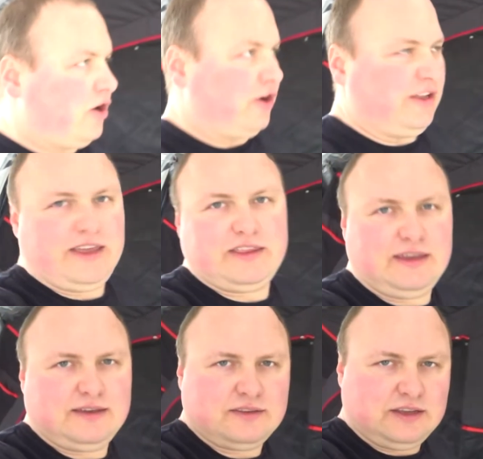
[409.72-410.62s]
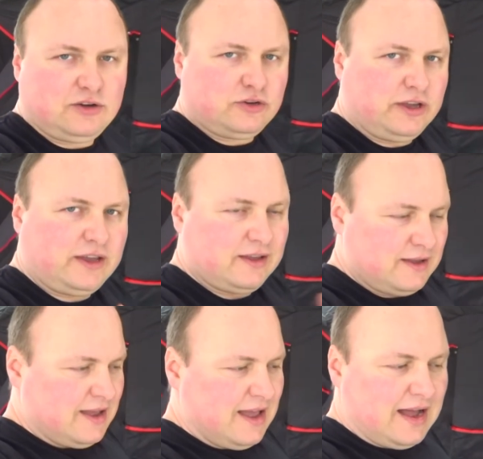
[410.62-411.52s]
and yeah, the hoodie,
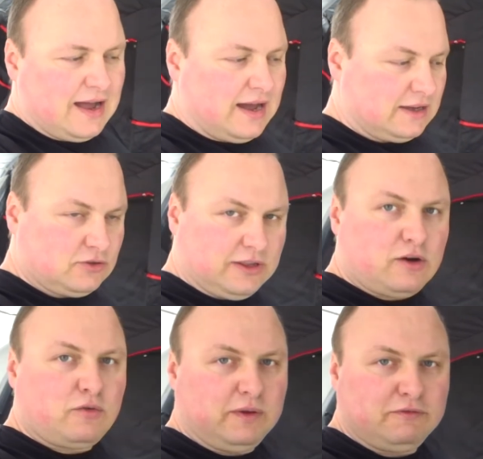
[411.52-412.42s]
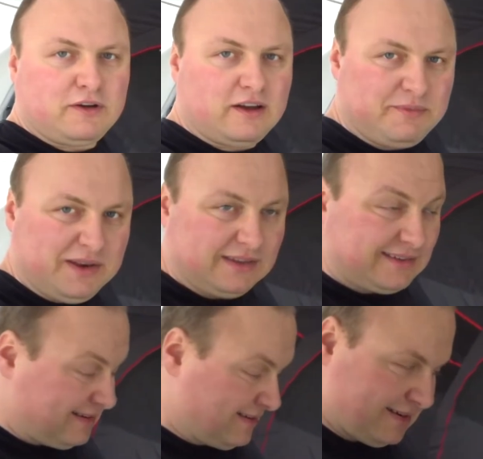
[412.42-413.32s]
I took that off within 5
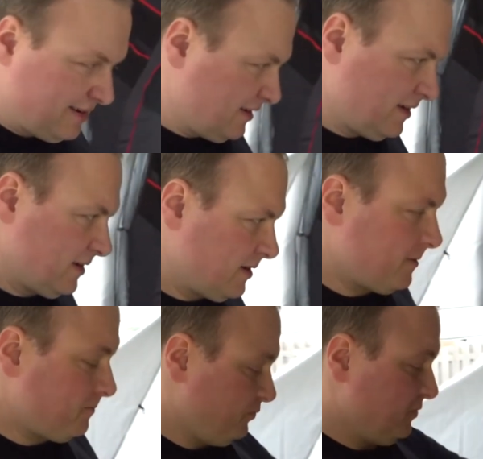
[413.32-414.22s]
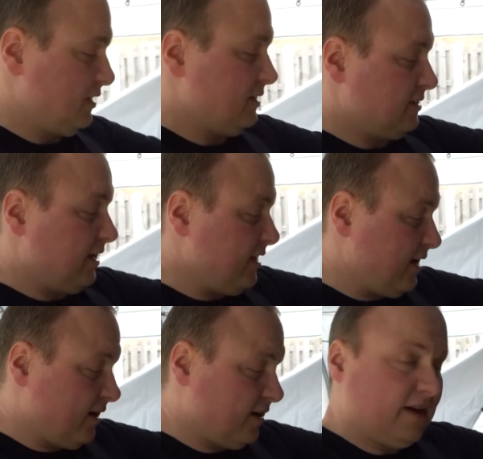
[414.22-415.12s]
minutes. Saying
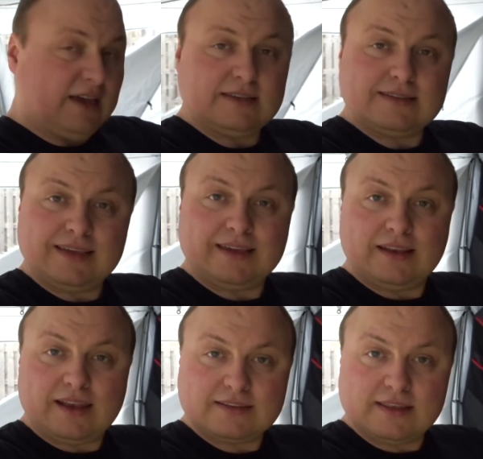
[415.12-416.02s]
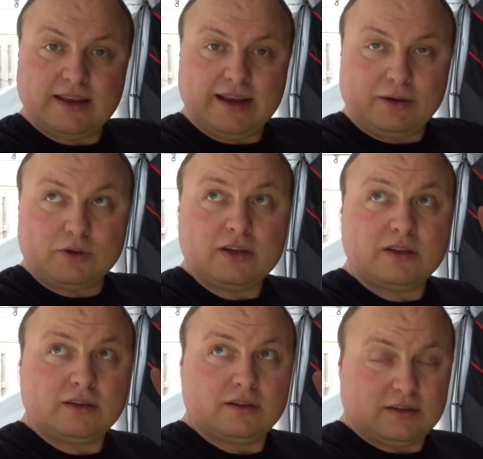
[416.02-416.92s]
that, it's taken less than an hour
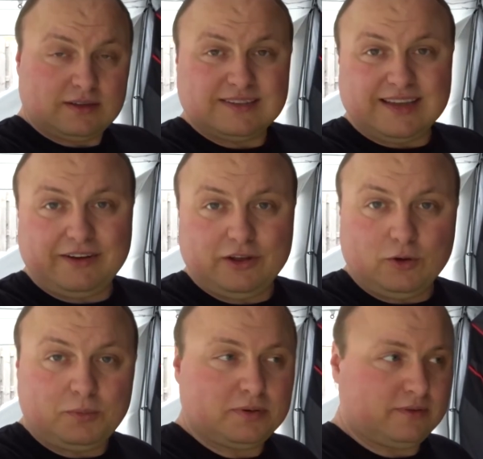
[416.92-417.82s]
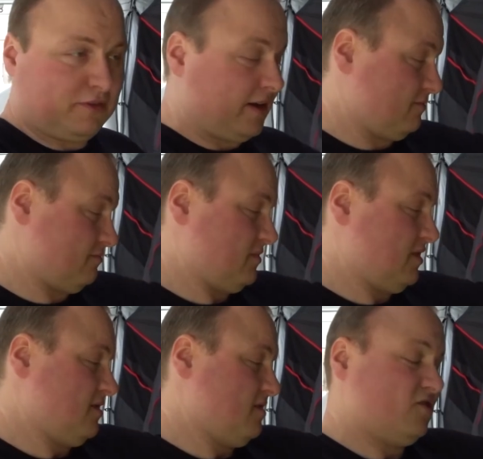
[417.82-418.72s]
to get it up. In fact,
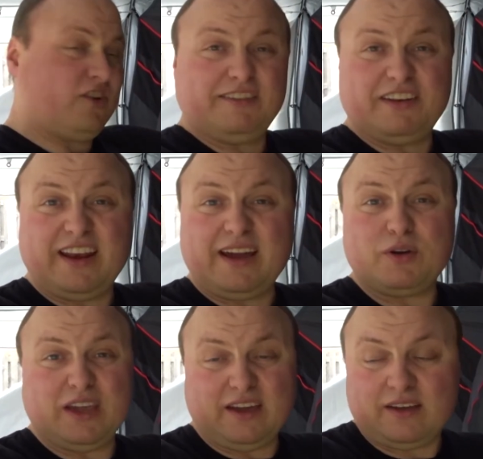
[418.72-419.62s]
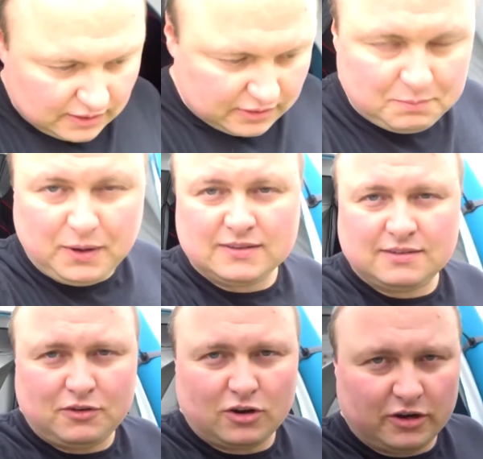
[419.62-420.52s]
it's not even an hour yet. The pegs have
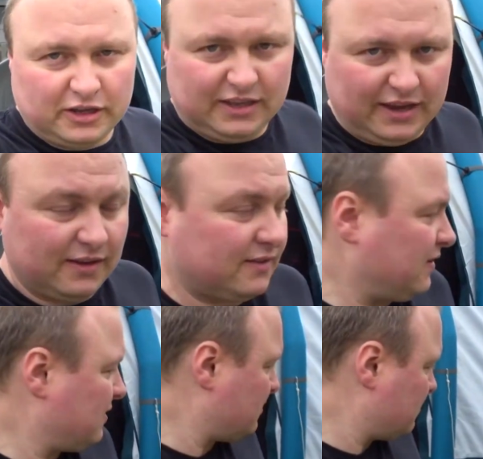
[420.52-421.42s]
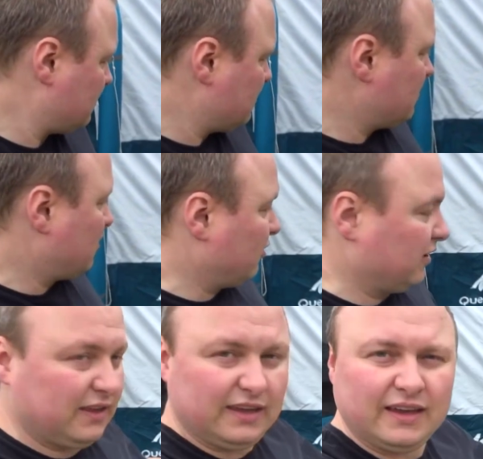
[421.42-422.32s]
not gone in yet, only
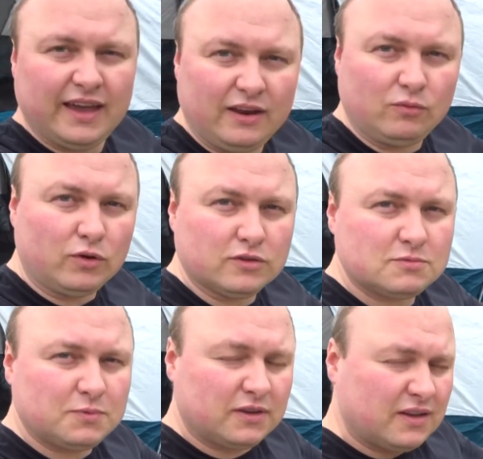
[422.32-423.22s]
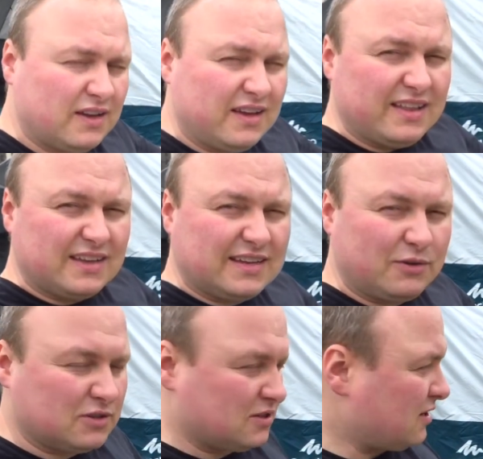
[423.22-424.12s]
the end ones, but that's how
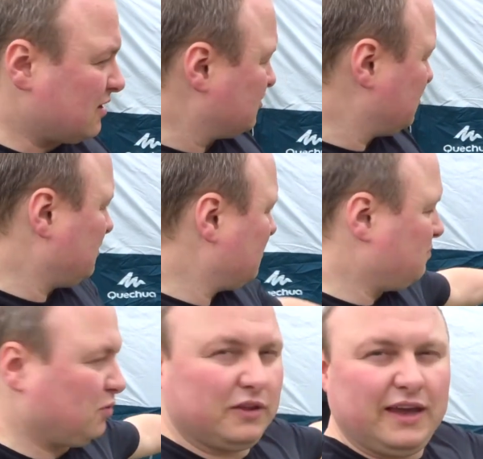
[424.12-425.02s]
it starts. You put the